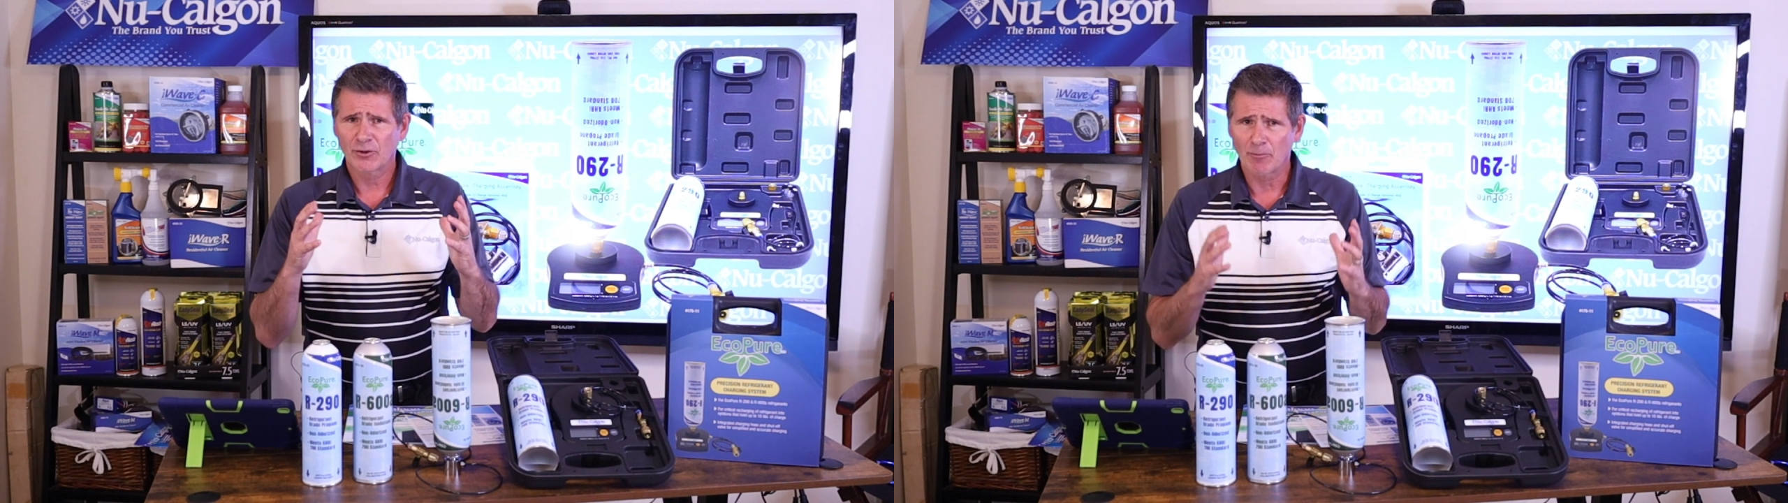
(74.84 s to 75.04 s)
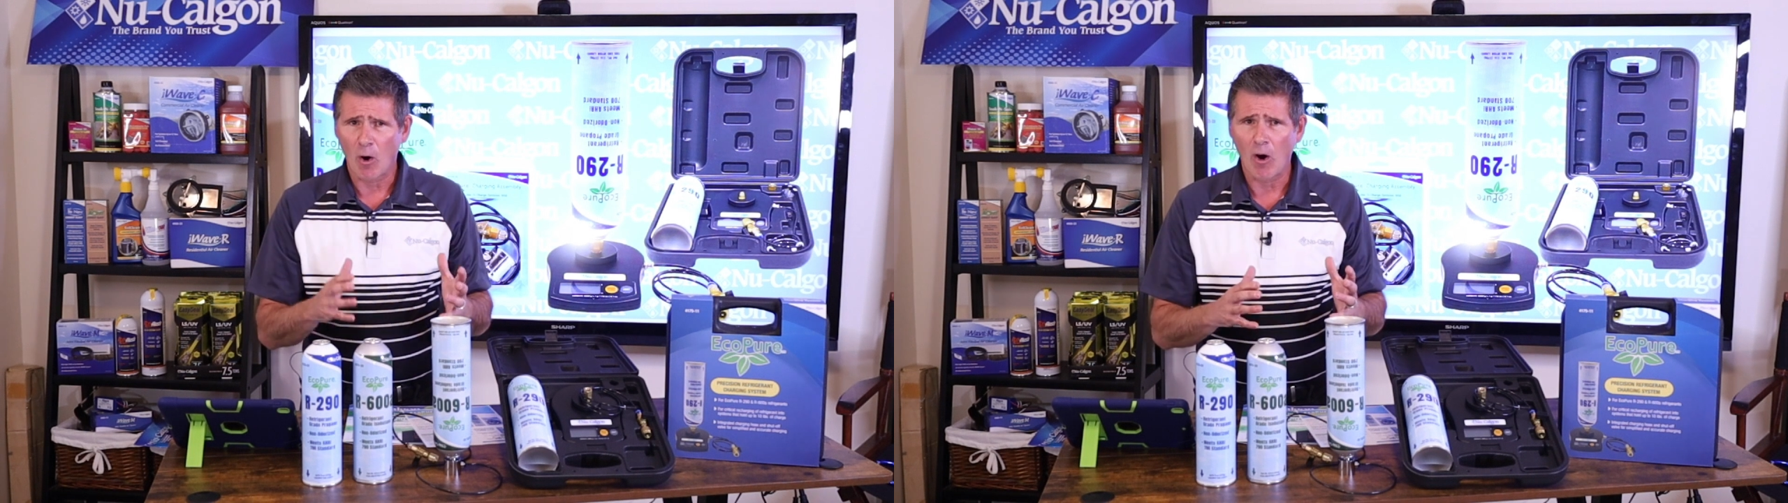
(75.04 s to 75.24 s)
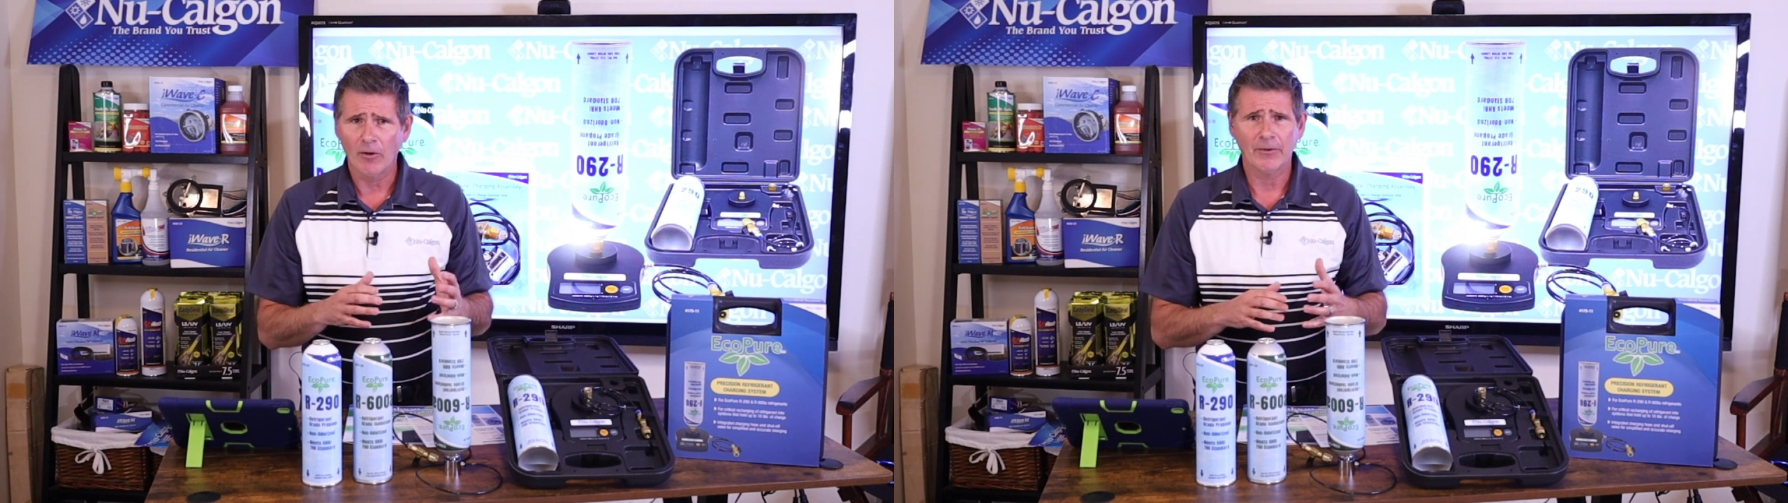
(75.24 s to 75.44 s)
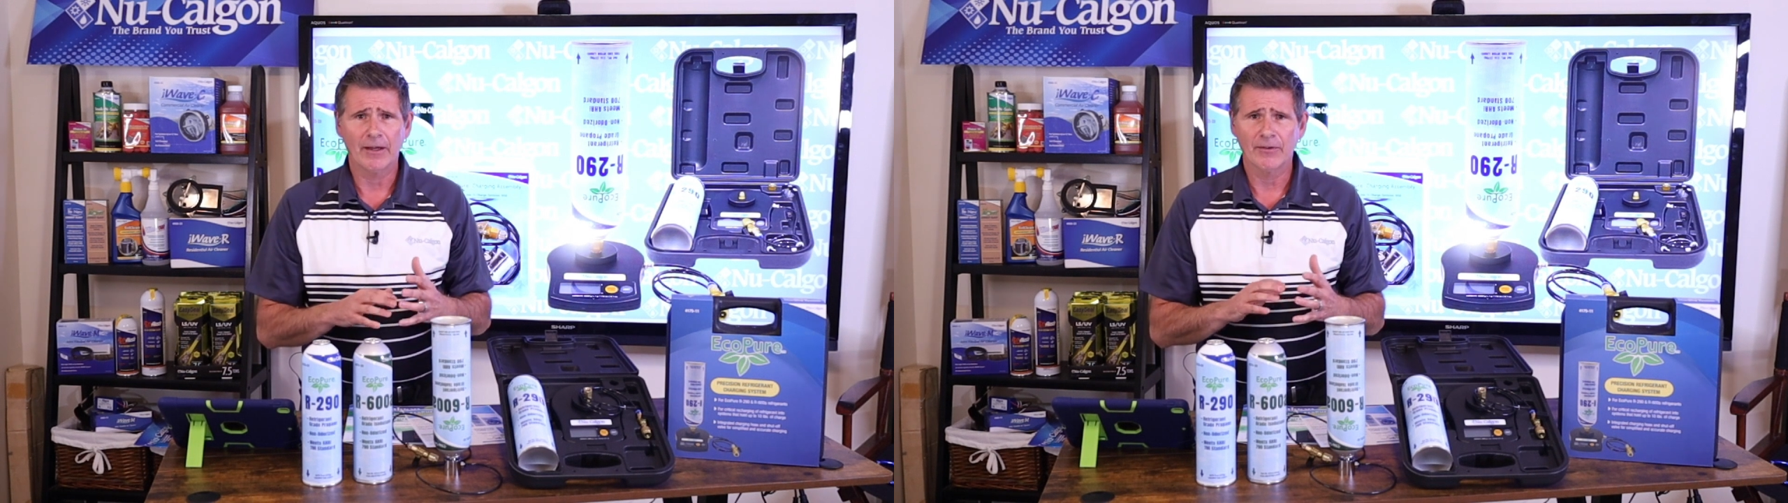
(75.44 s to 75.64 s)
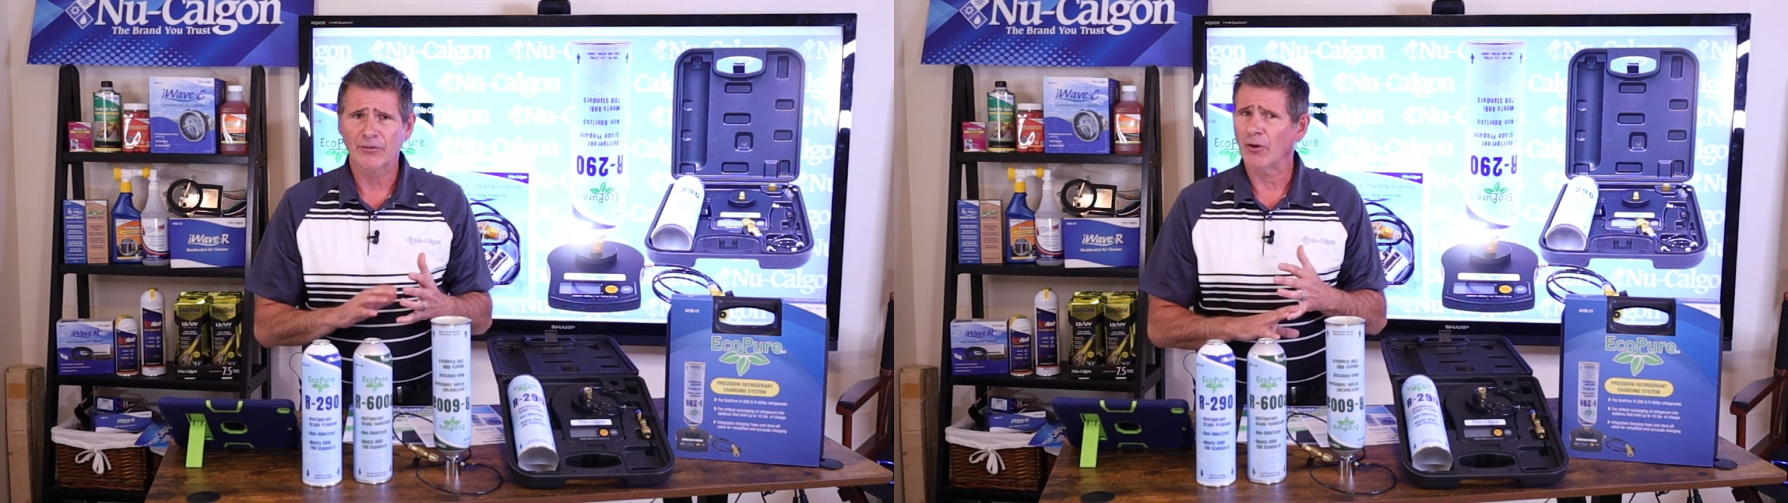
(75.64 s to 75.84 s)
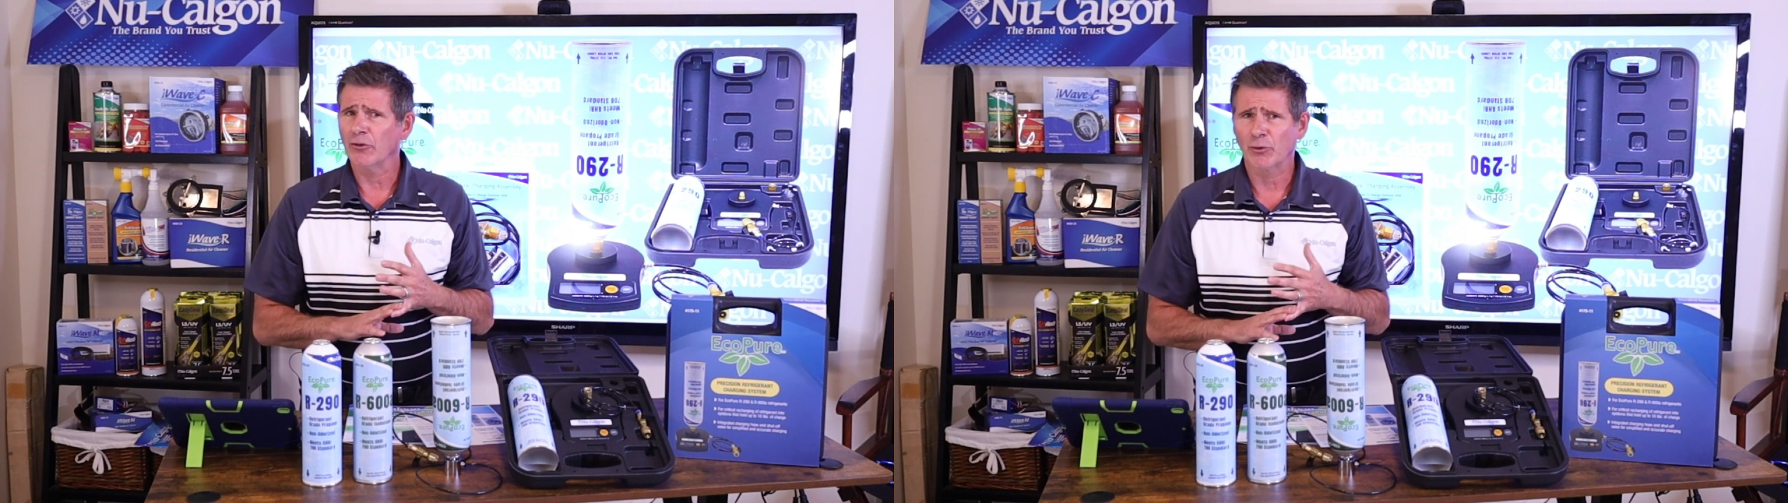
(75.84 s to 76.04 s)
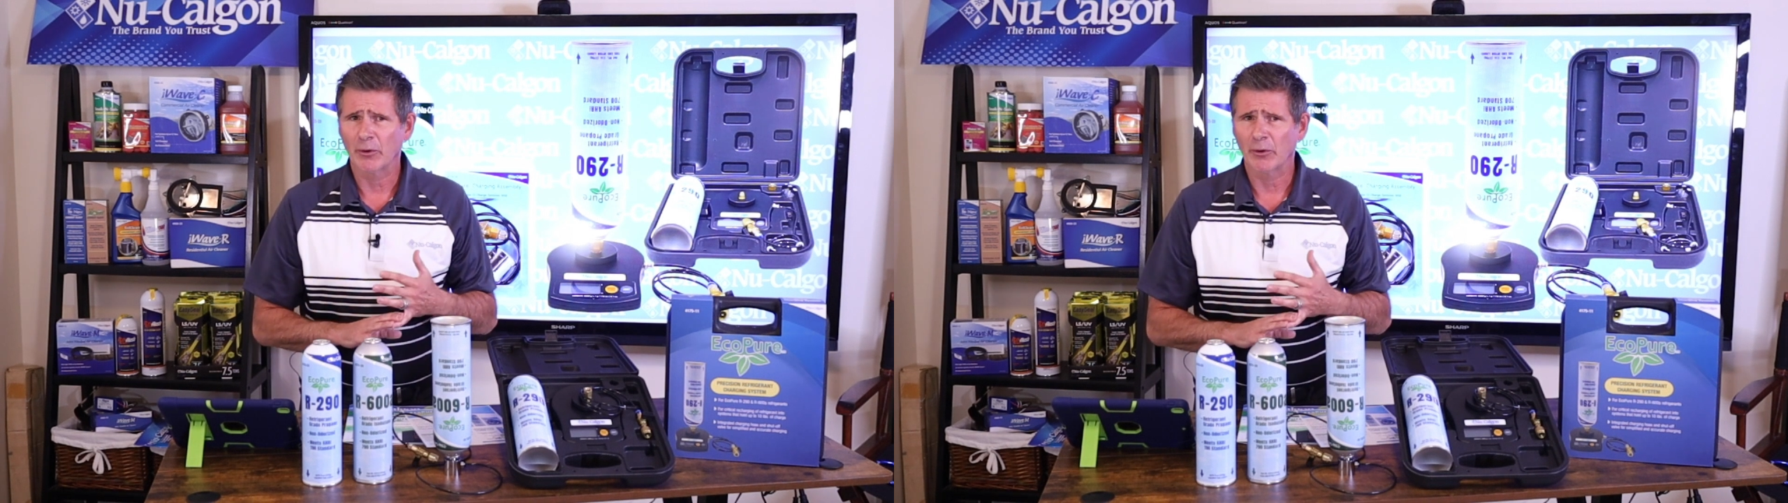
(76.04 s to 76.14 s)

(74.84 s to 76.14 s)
small. Uh, this is also